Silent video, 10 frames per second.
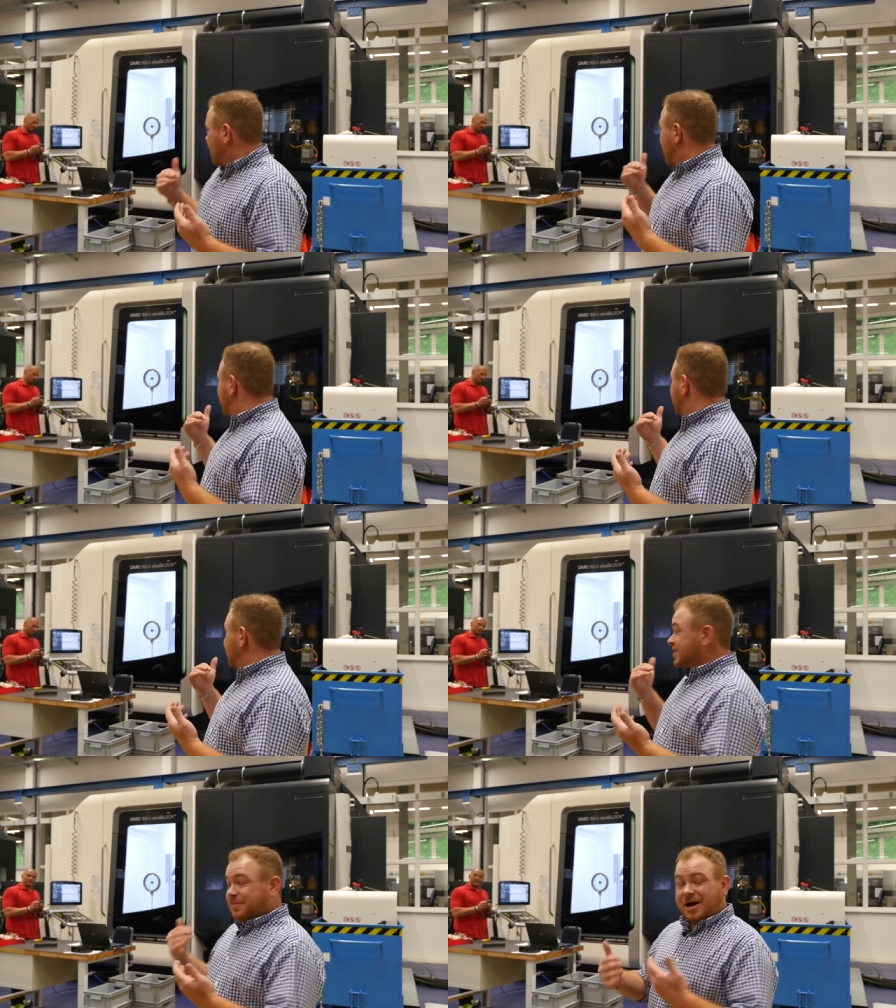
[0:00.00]
And
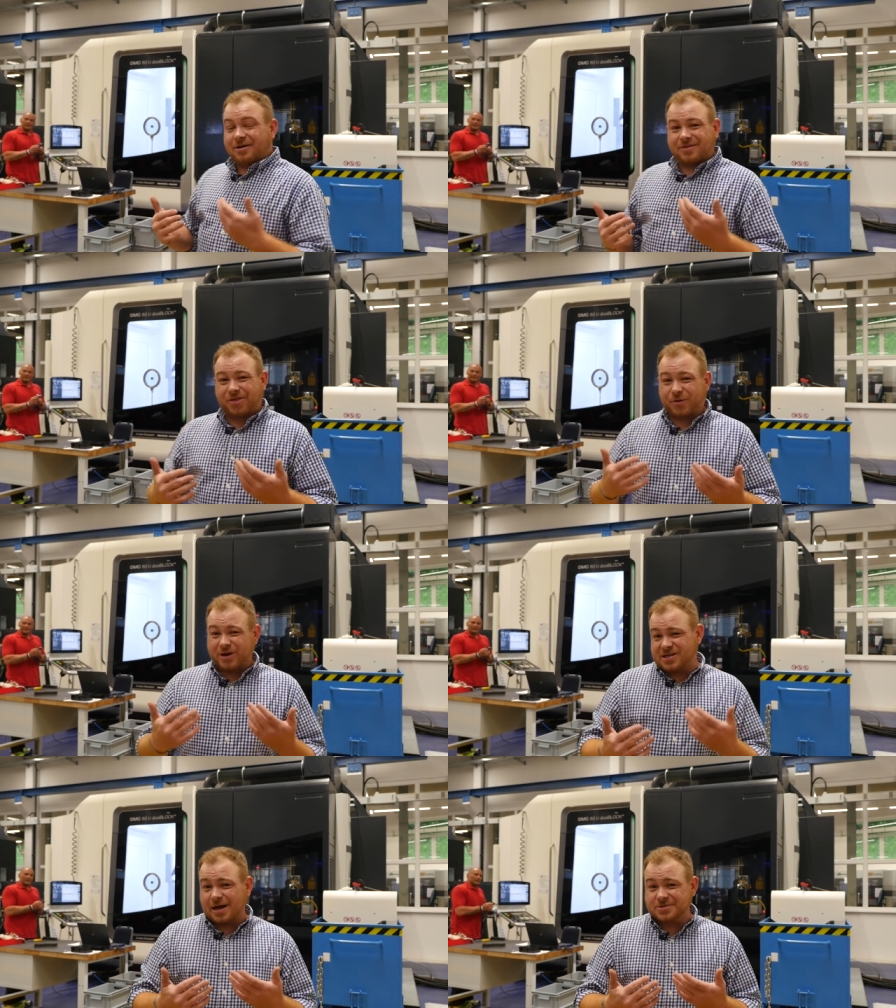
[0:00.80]
it's about
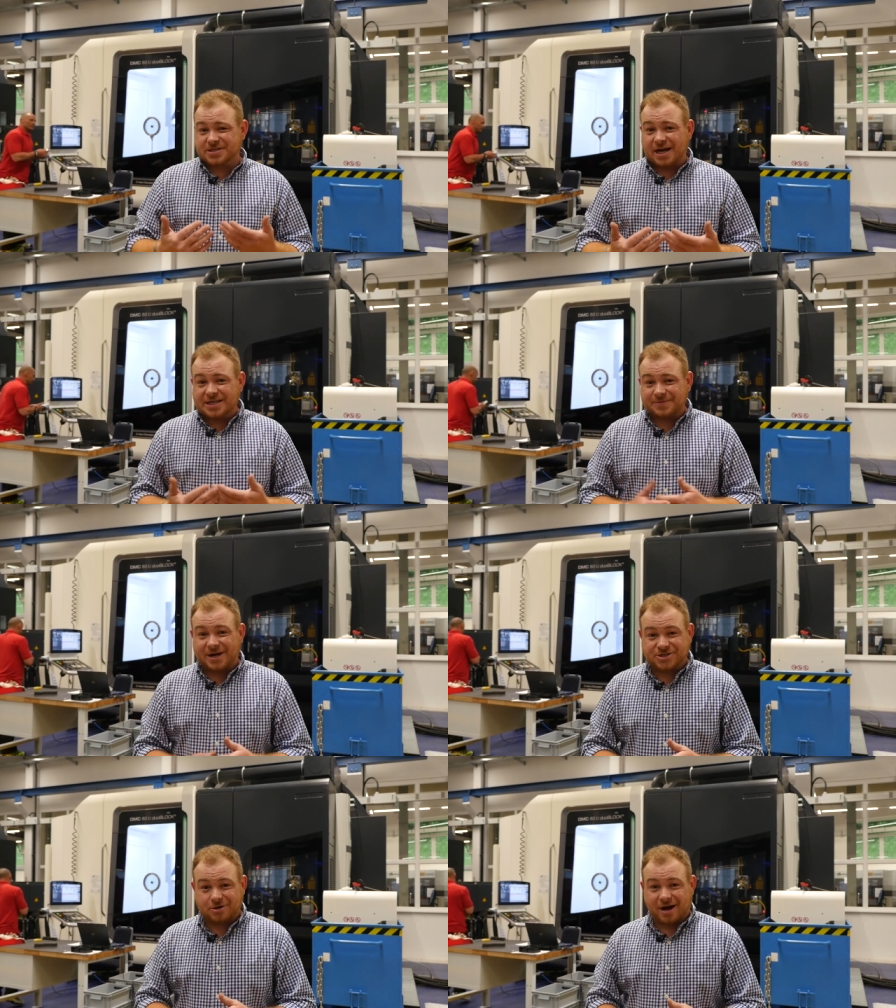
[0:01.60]
three times the size of
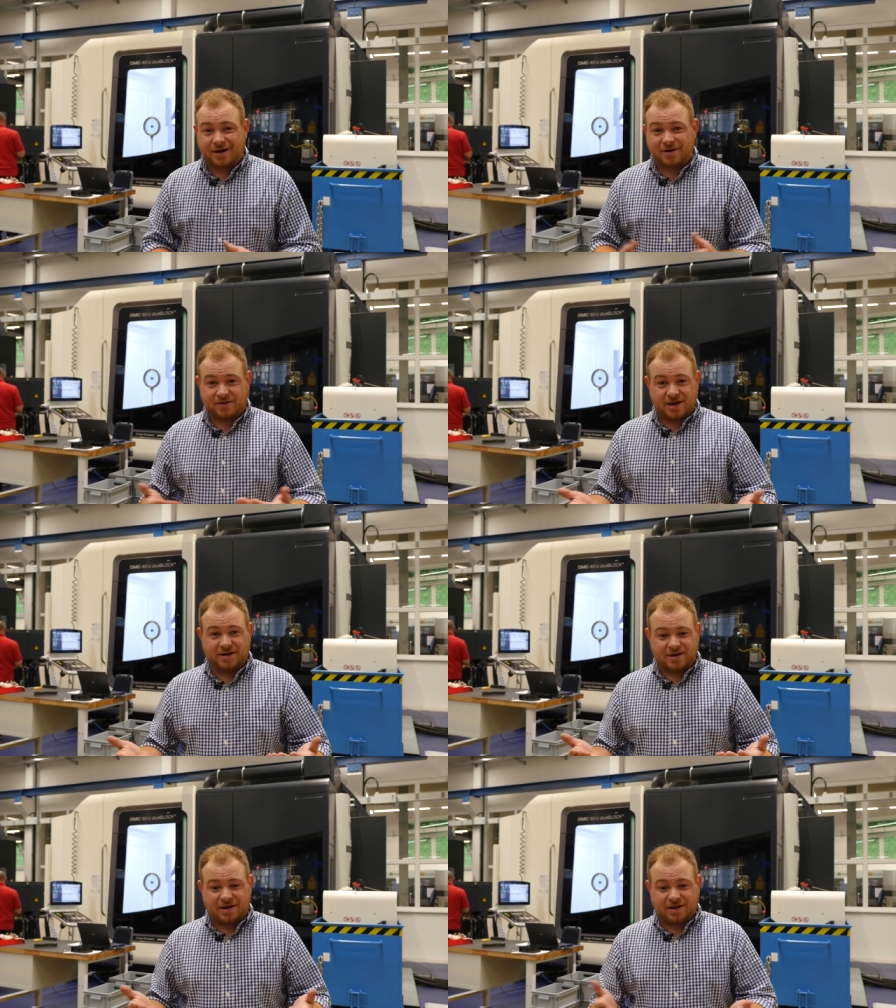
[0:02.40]
my truck
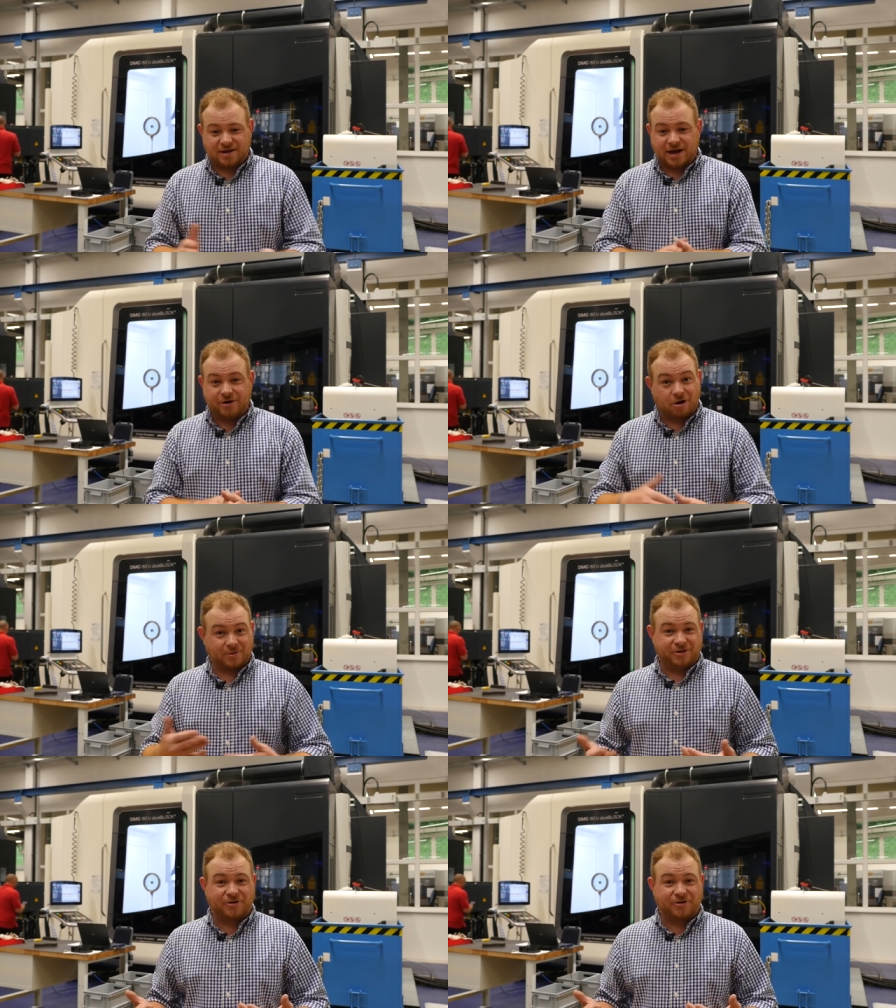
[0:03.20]
that uh, I normally